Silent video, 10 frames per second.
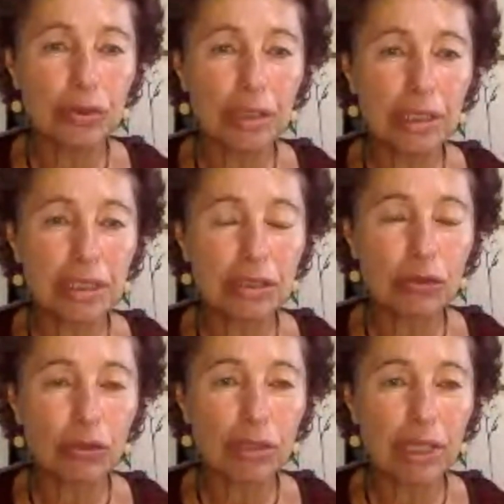It's
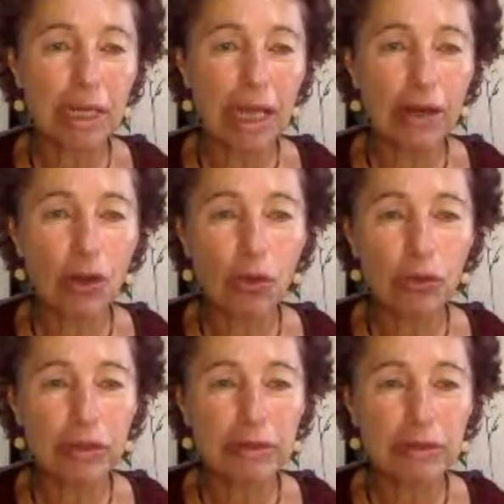not an
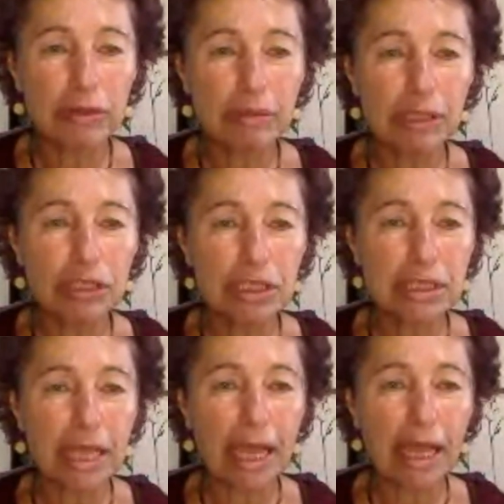unknown as much as
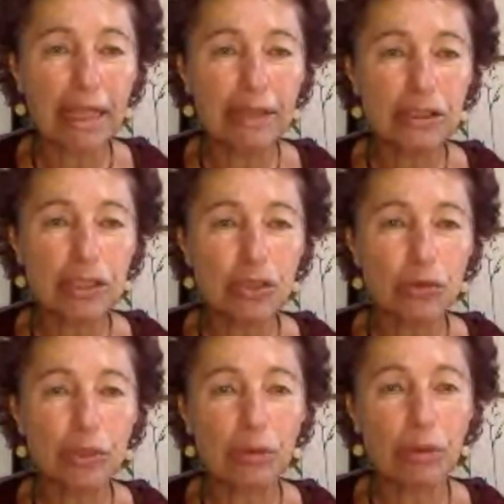
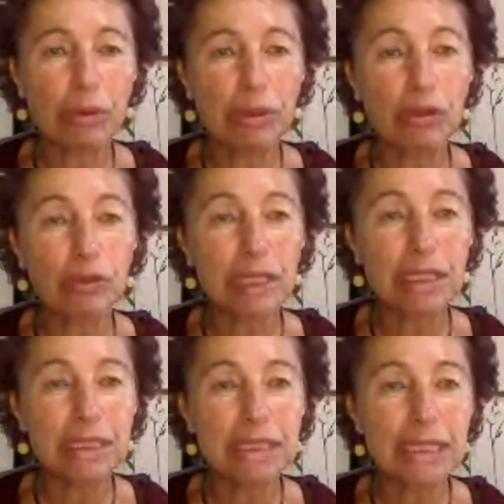ununderstood. And when we don't
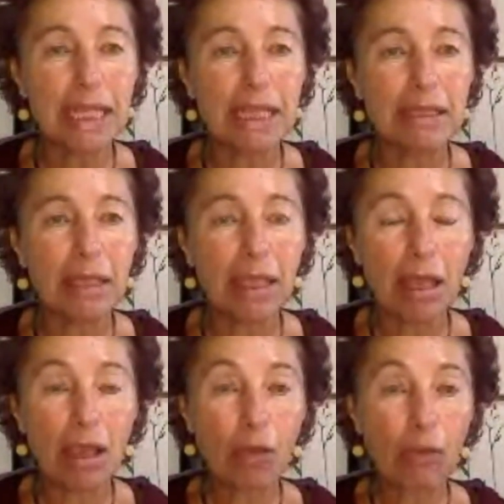understand,
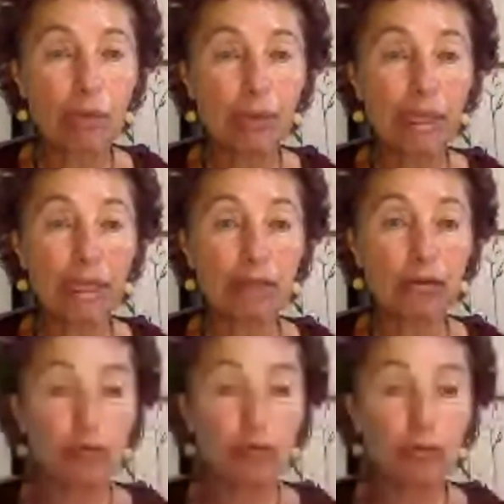we begin
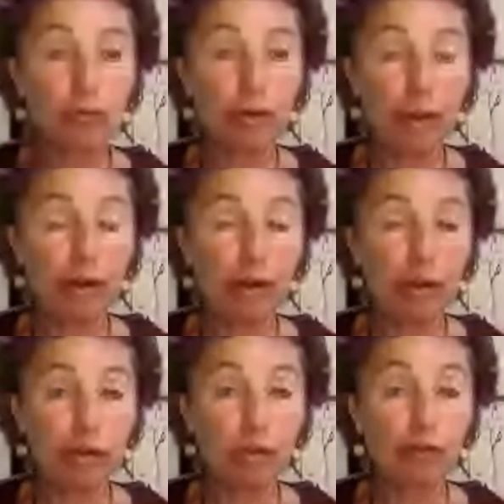to
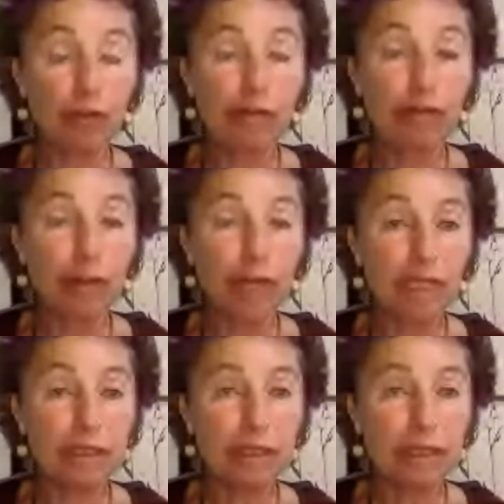feel afraid.
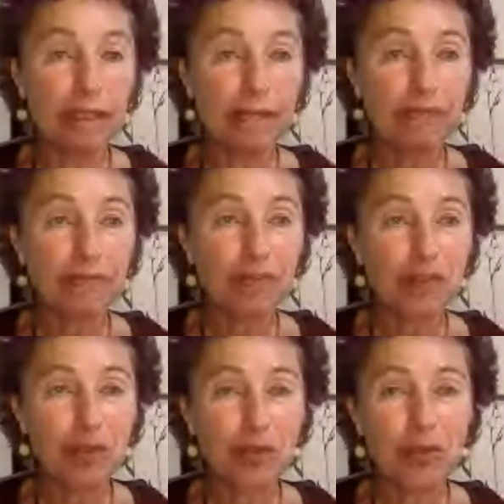
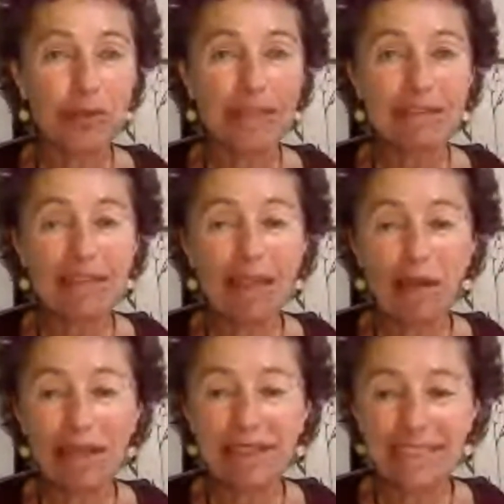So that's how
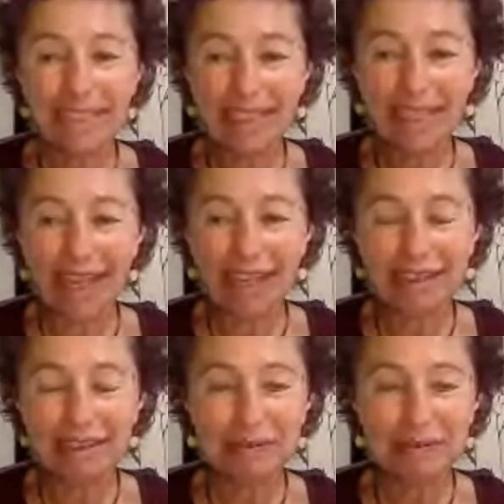I see that.